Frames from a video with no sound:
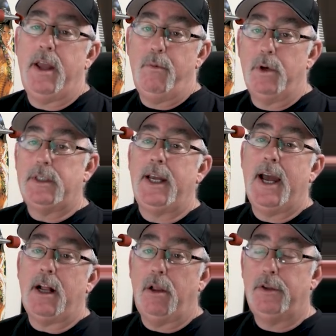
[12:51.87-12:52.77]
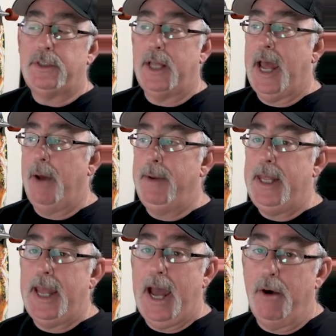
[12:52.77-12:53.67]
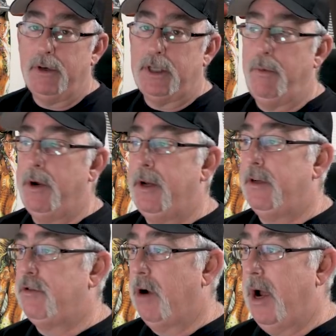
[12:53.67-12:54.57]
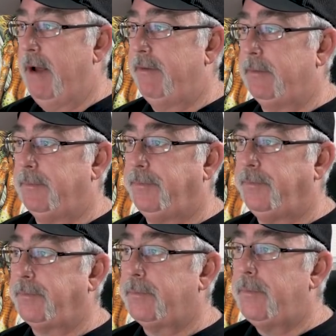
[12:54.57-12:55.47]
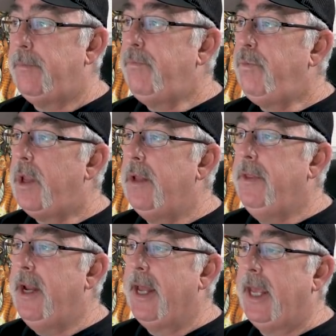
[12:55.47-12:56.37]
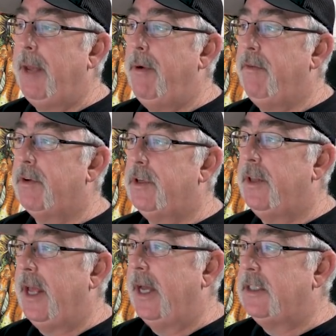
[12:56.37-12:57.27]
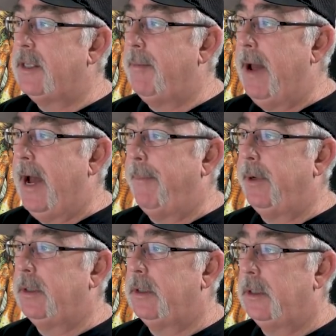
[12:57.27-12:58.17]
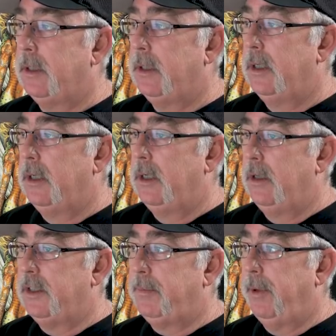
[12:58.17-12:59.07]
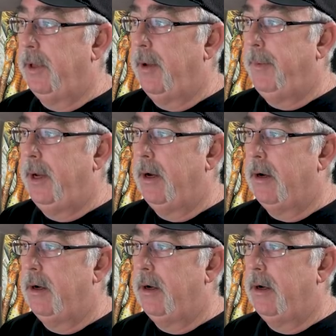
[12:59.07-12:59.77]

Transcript: Once I got close to how many hours I wanted to drive, then I came over to the edge of the map. Let's pull it up here.